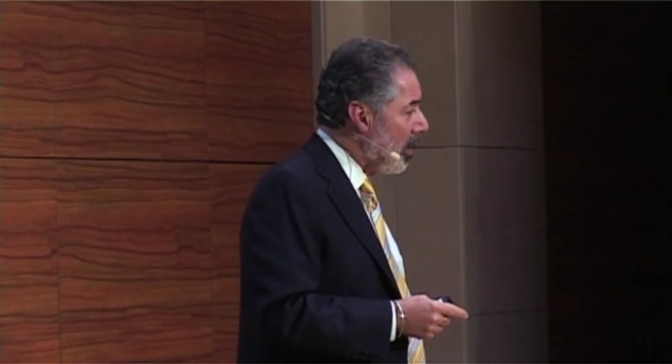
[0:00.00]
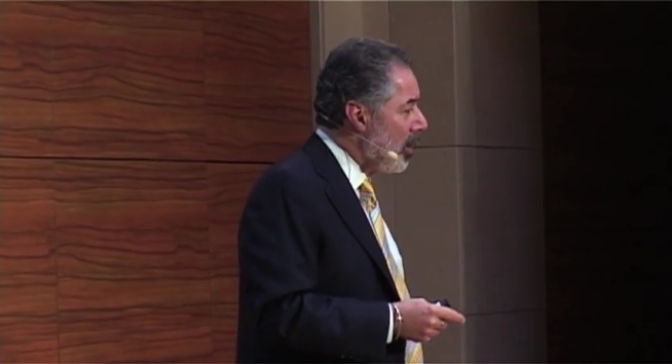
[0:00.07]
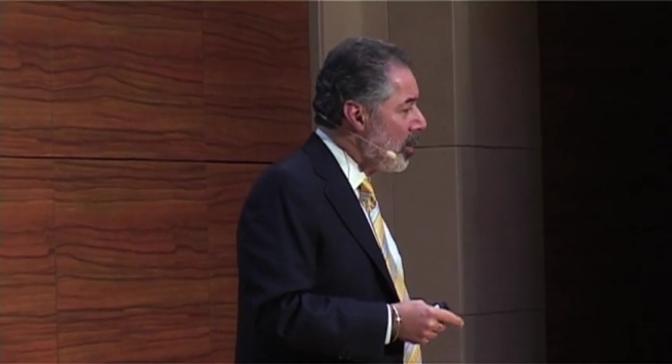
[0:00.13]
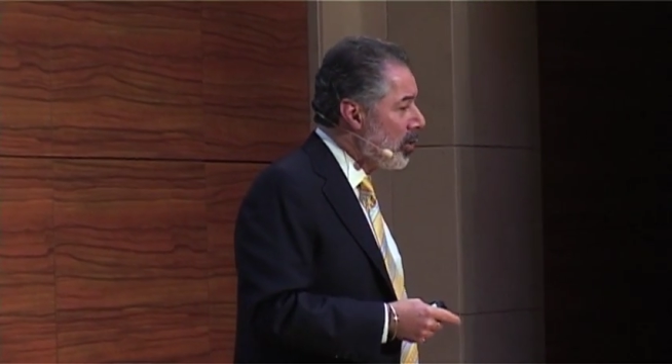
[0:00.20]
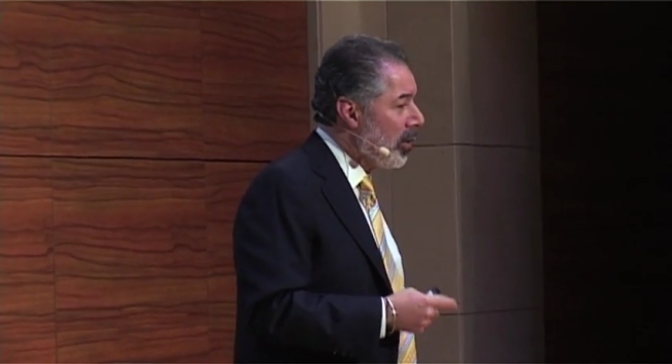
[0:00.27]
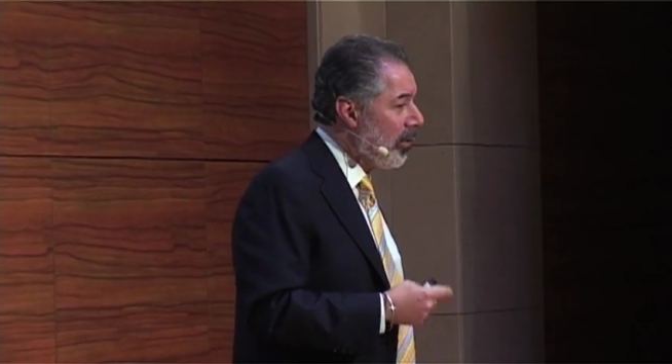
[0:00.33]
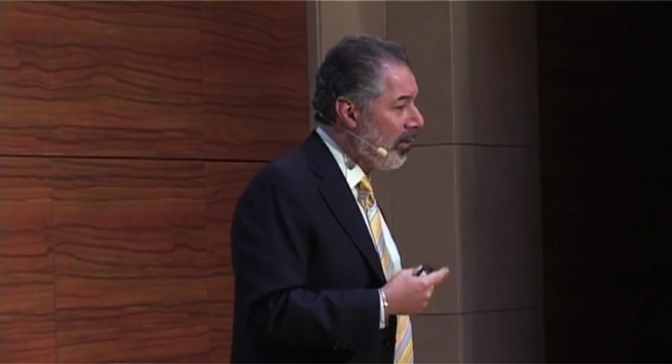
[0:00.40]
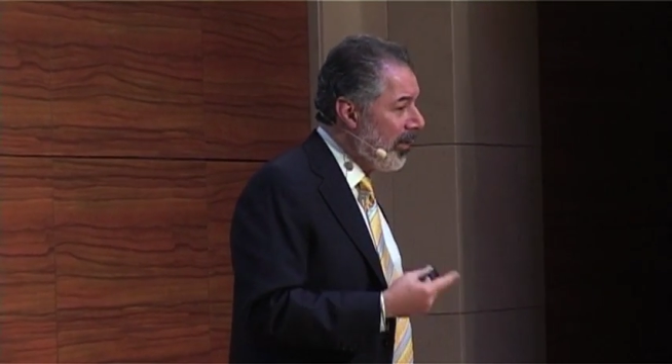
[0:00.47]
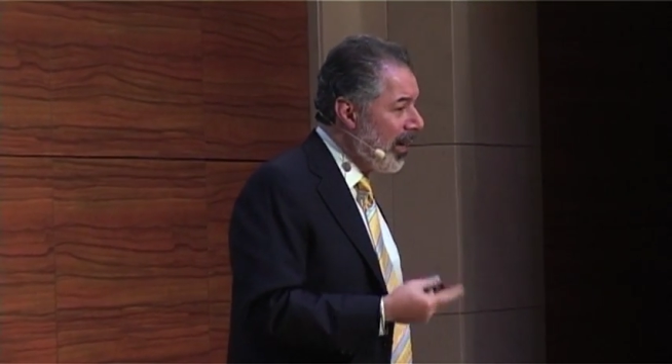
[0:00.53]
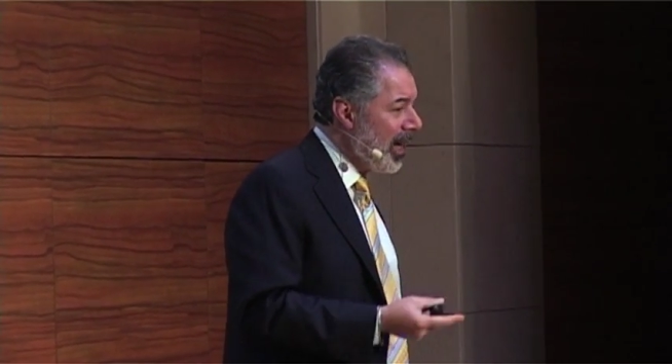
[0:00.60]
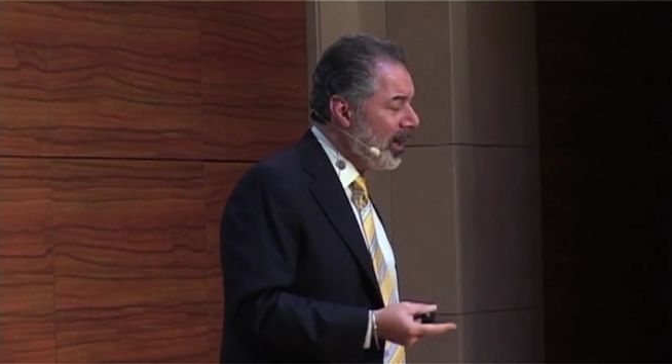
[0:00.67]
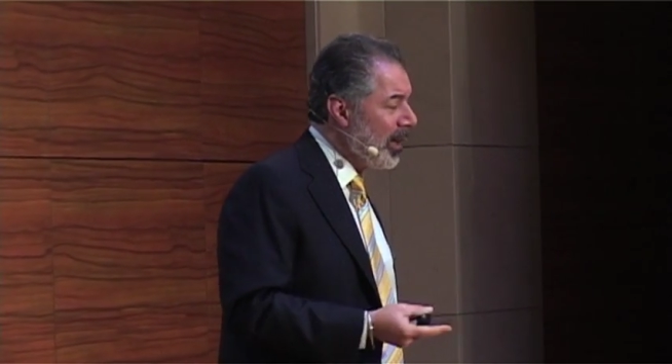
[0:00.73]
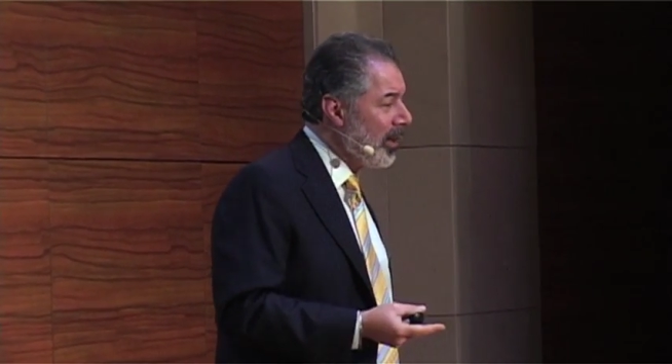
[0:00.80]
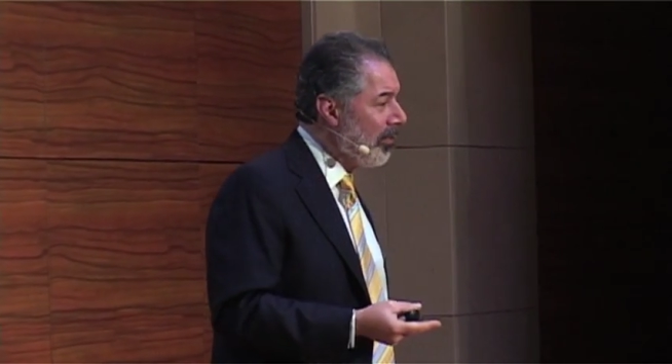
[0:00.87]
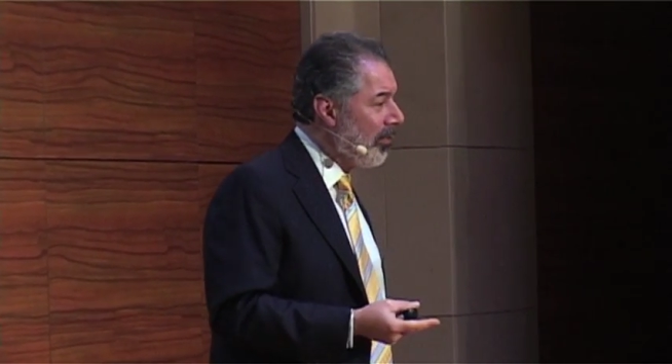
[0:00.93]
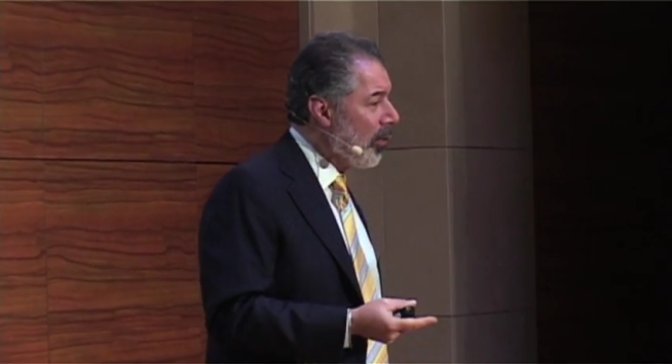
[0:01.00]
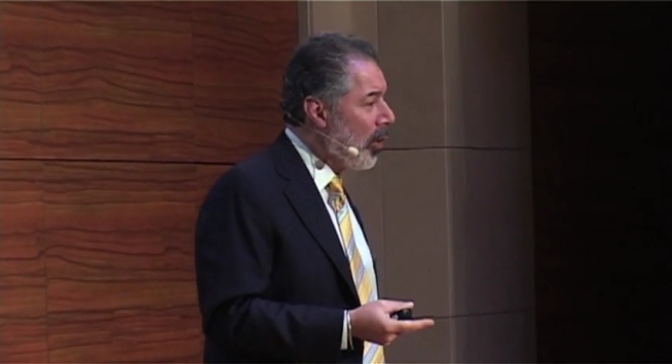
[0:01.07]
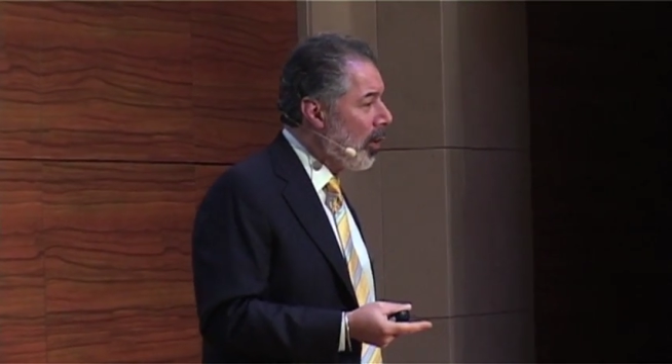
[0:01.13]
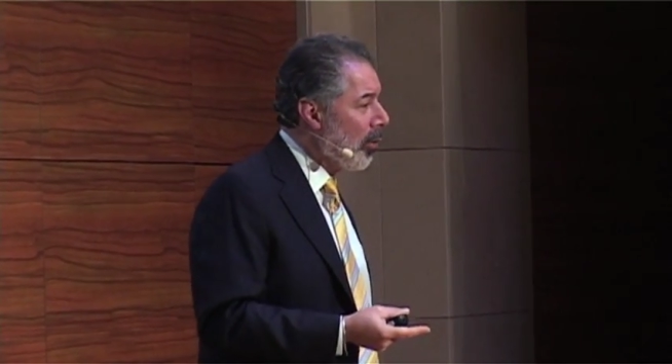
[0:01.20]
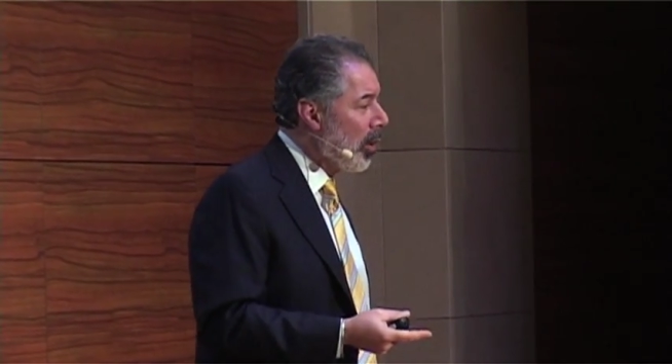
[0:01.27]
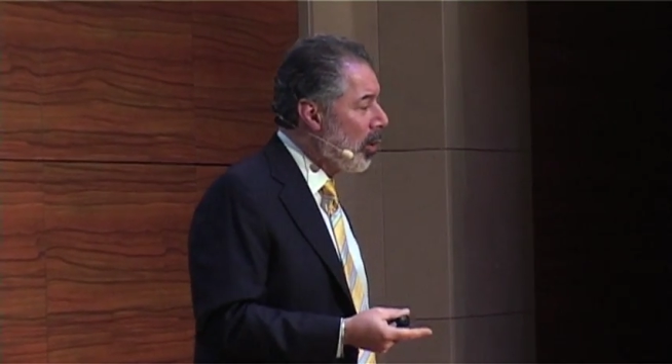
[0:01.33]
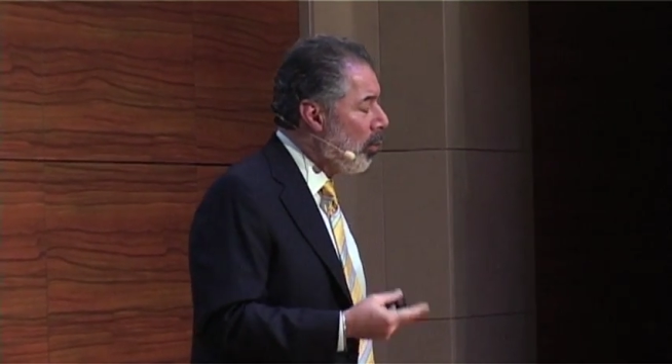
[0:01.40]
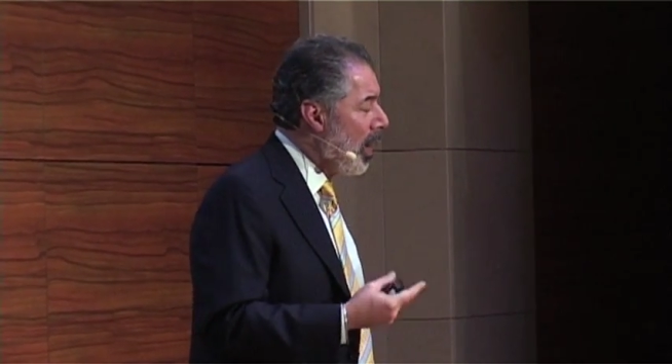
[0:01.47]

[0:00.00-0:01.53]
So failing forward,